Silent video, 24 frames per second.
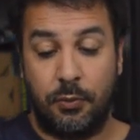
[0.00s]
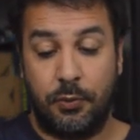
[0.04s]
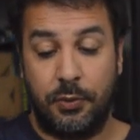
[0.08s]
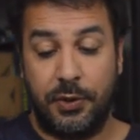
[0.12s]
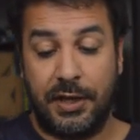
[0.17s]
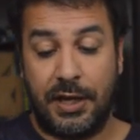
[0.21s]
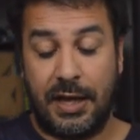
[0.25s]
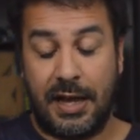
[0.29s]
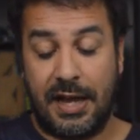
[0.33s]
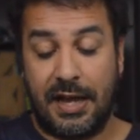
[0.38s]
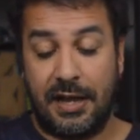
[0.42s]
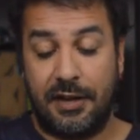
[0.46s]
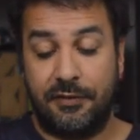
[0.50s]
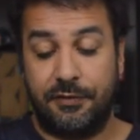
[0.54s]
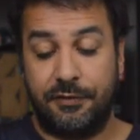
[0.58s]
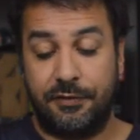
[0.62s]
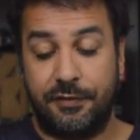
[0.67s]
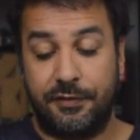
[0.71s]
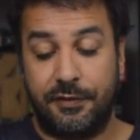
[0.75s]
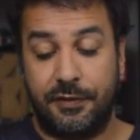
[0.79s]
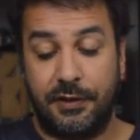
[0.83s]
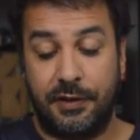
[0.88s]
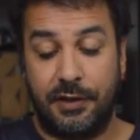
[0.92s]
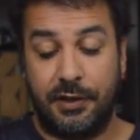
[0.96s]
we have
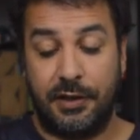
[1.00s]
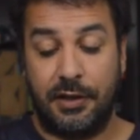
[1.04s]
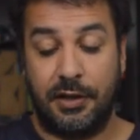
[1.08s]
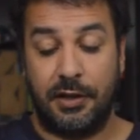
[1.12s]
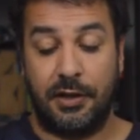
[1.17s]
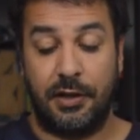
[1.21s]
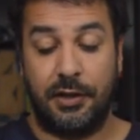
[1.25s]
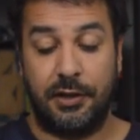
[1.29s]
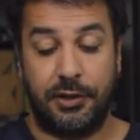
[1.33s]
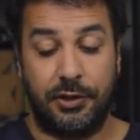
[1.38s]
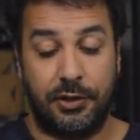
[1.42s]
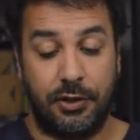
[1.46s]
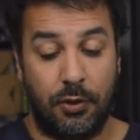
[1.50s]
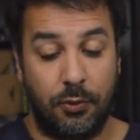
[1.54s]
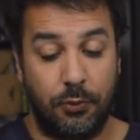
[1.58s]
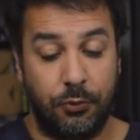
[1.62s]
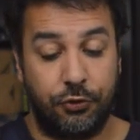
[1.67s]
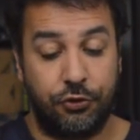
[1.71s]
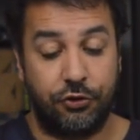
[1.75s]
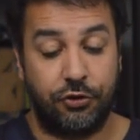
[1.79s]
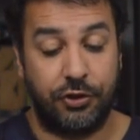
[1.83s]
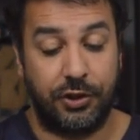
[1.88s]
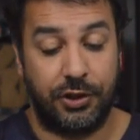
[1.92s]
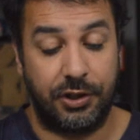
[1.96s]

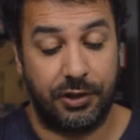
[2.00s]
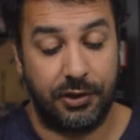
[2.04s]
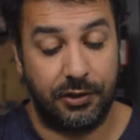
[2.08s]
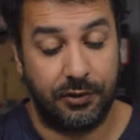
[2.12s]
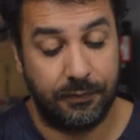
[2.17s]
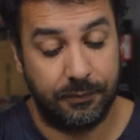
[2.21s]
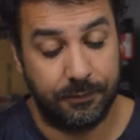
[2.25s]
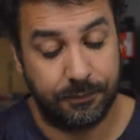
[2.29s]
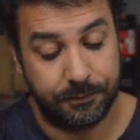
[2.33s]
Yoshi.